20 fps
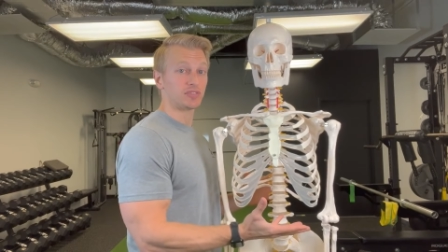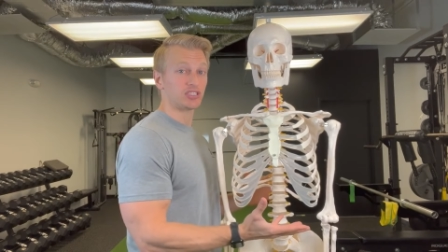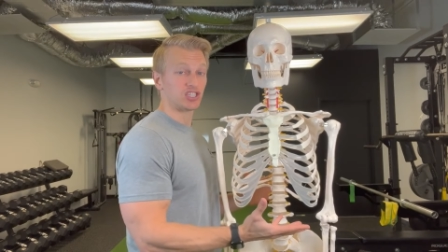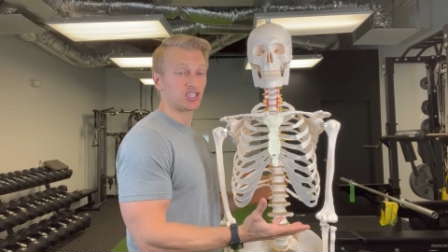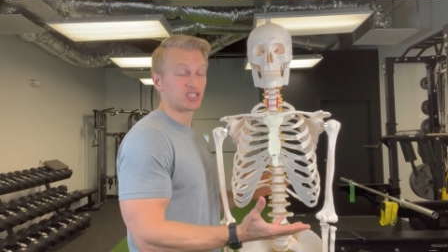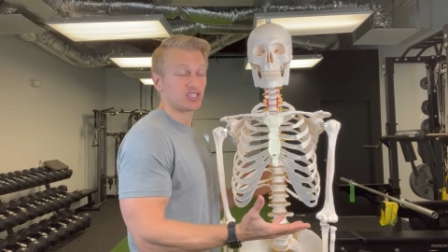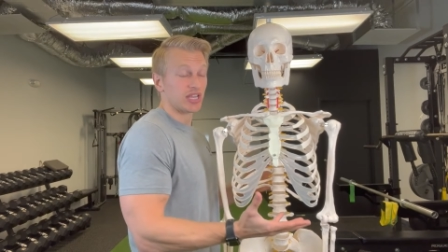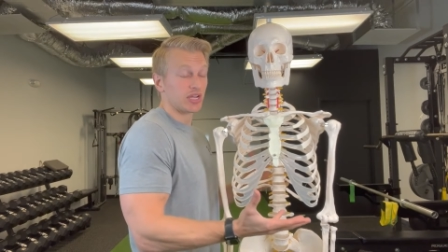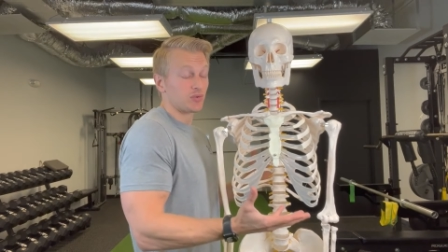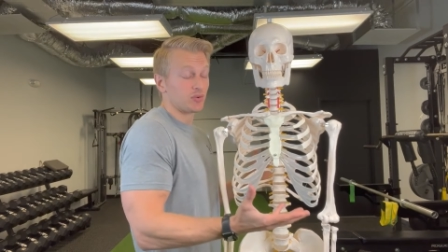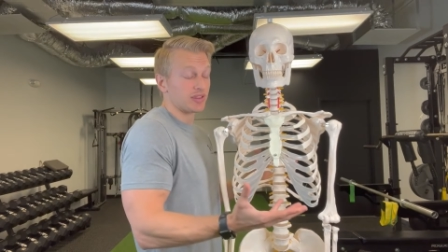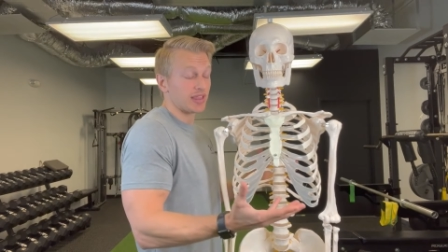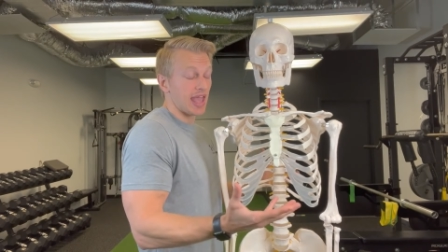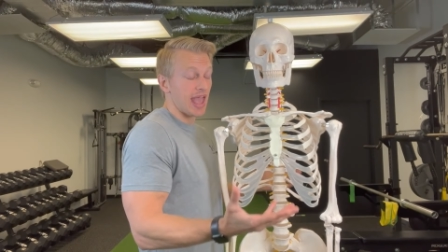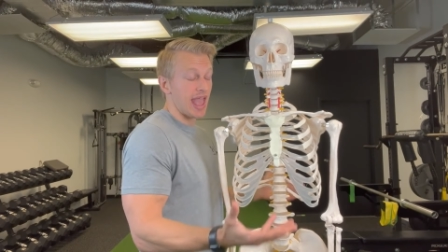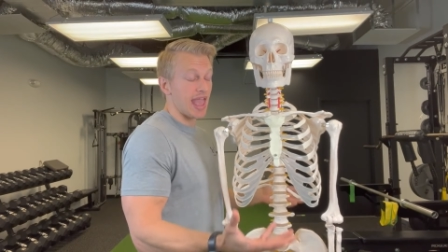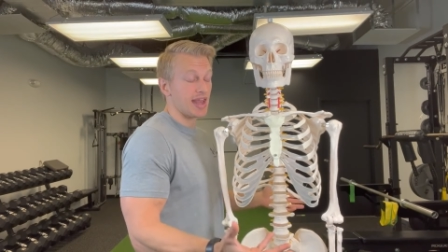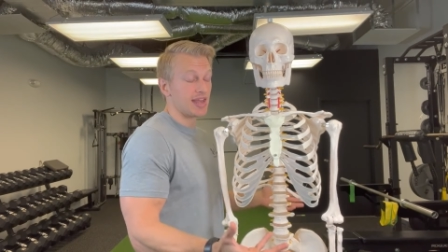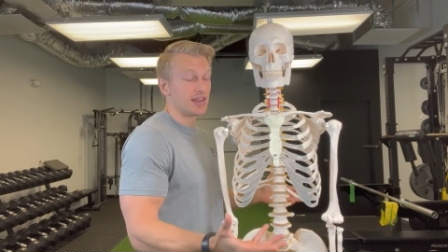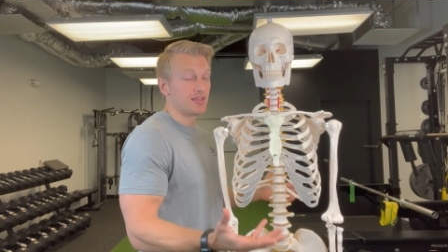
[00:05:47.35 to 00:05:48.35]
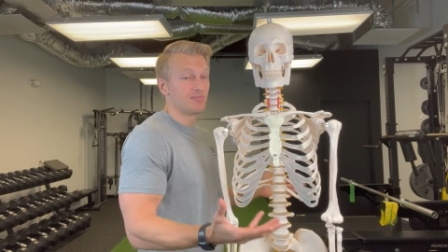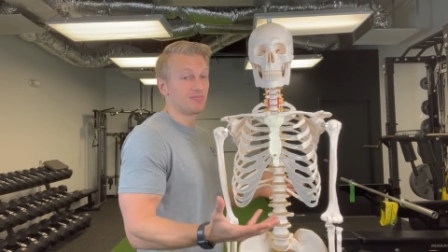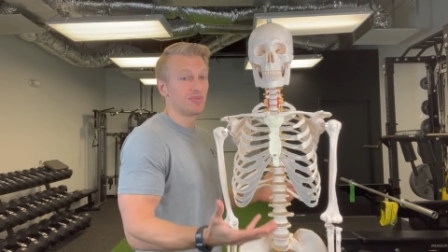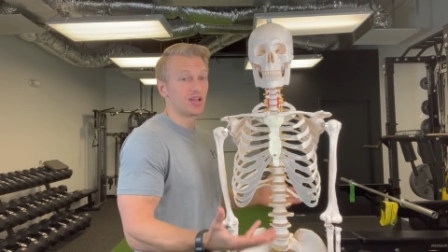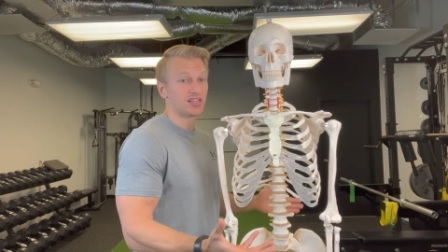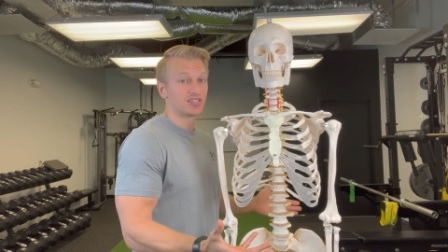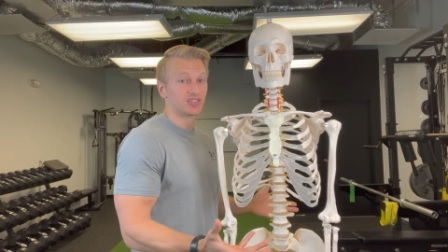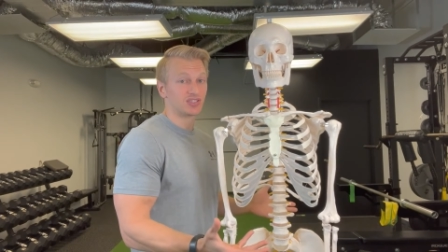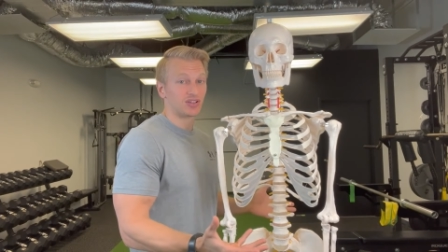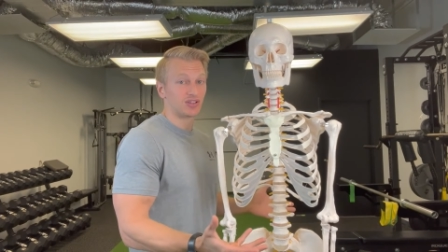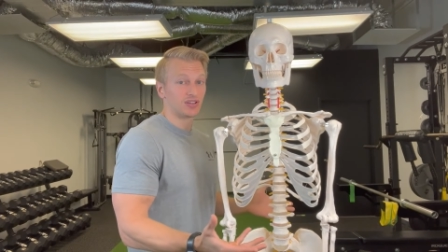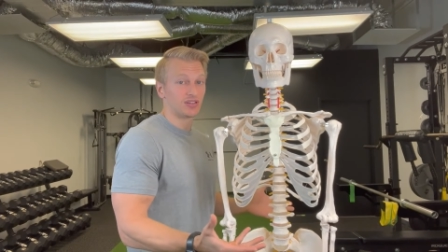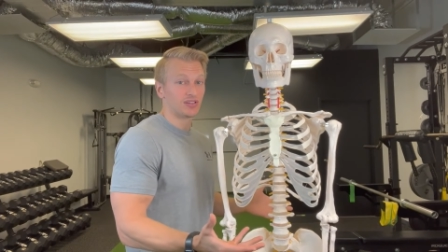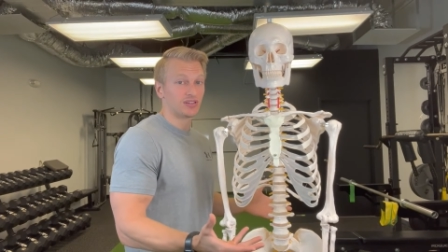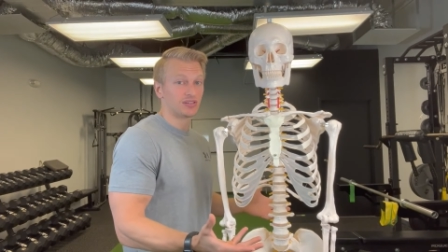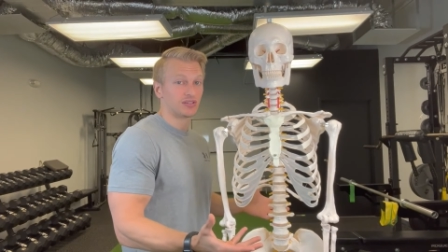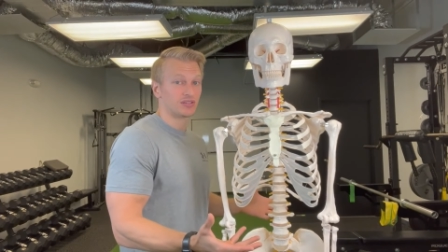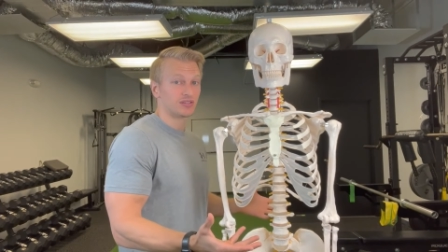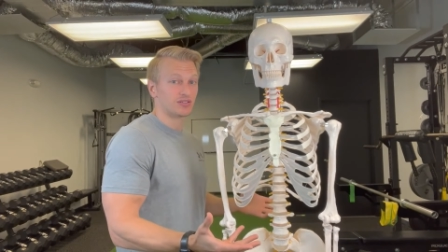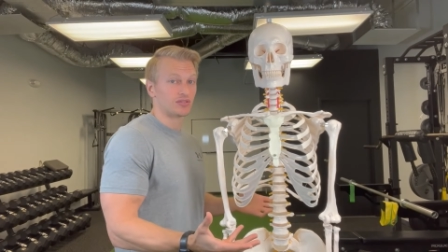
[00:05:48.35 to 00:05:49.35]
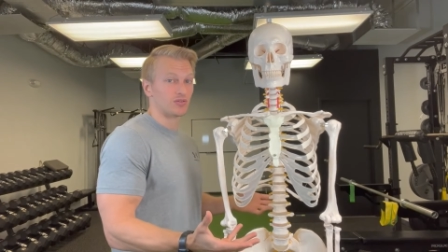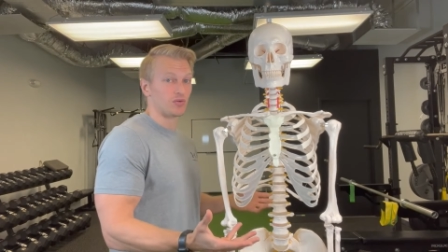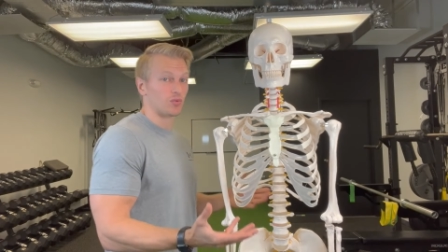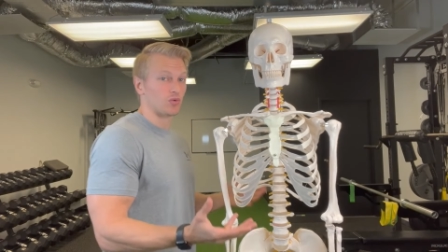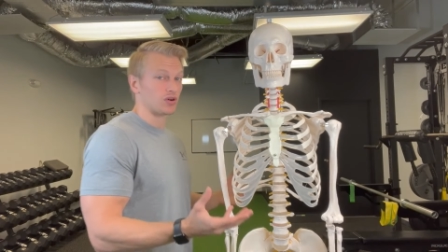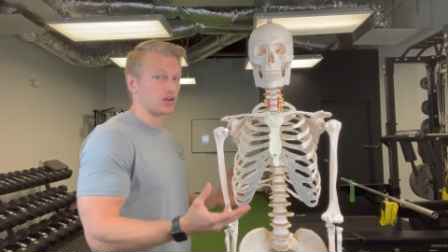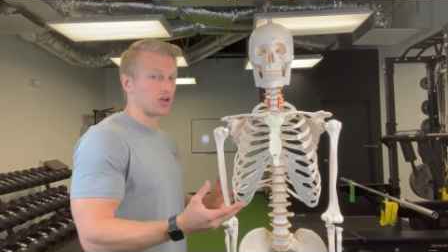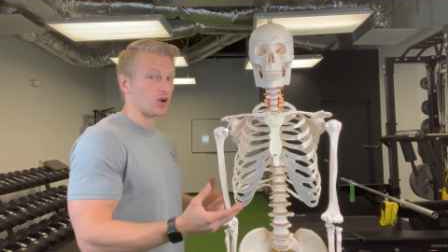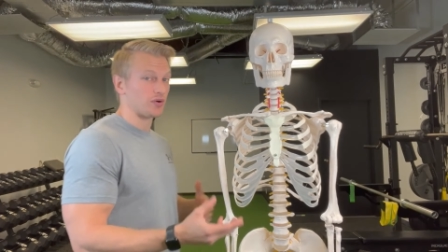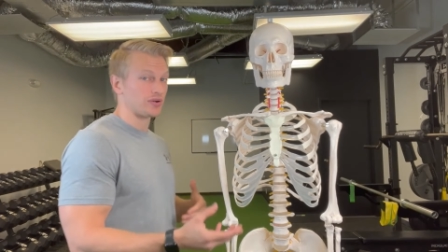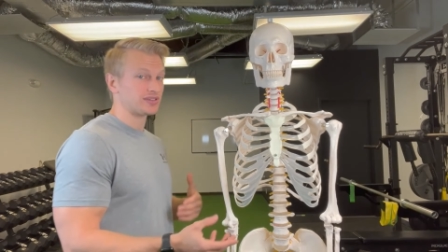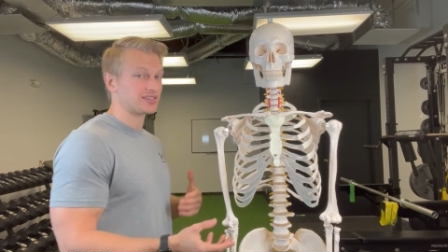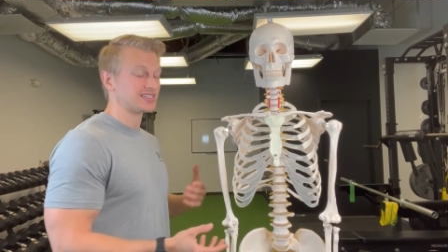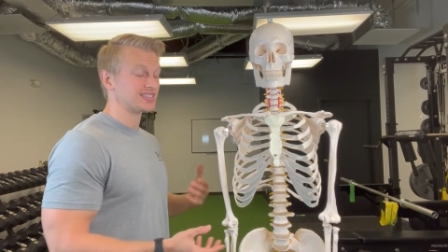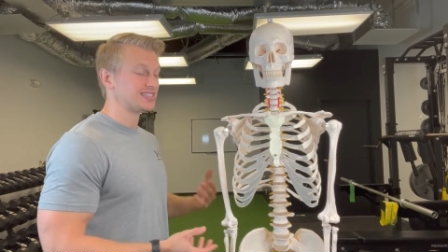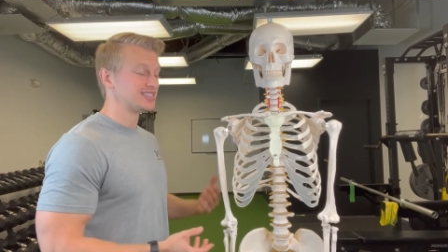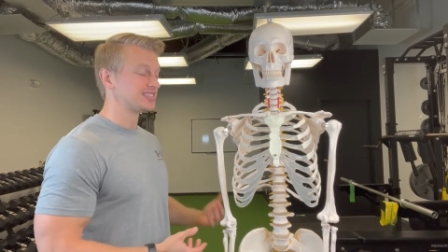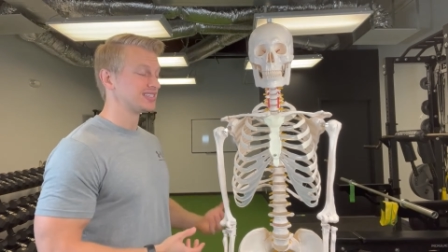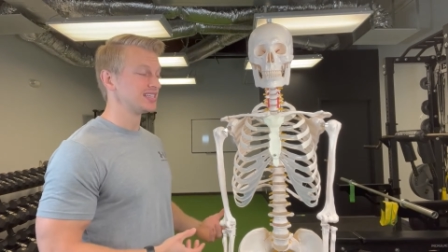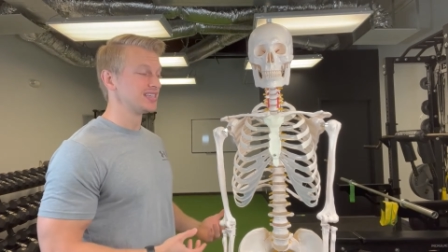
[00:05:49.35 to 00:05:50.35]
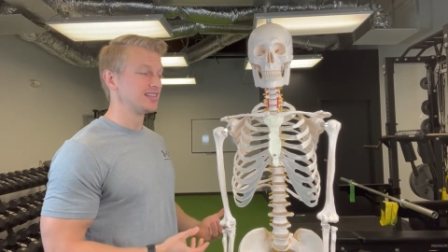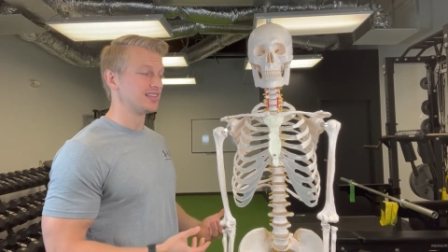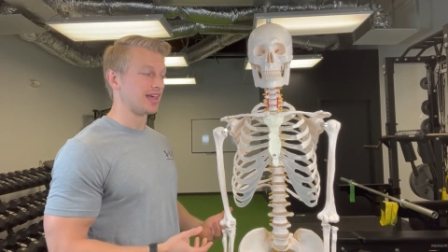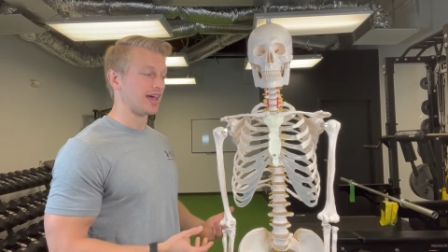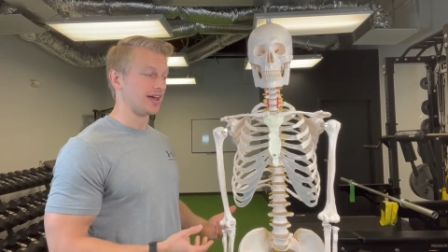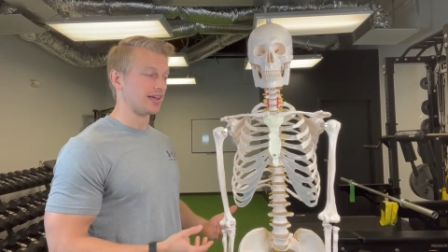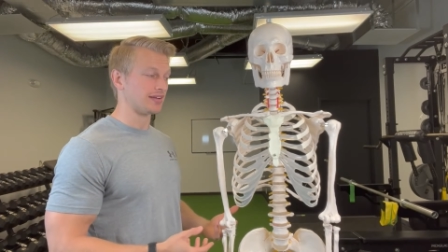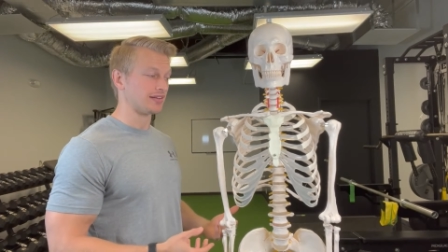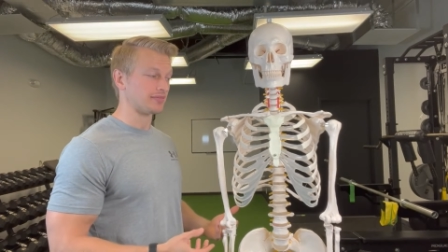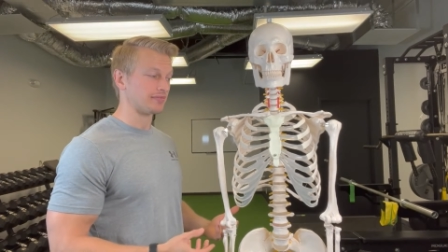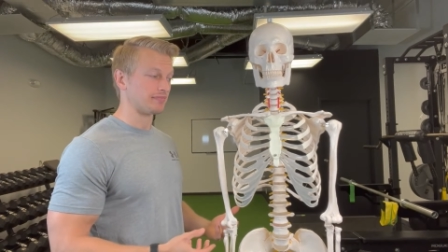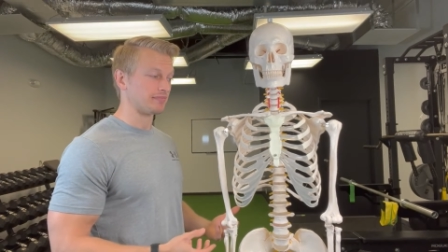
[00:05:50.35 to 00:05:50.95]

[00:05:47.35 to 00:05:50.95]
Just like with any muscle, we're going to see that.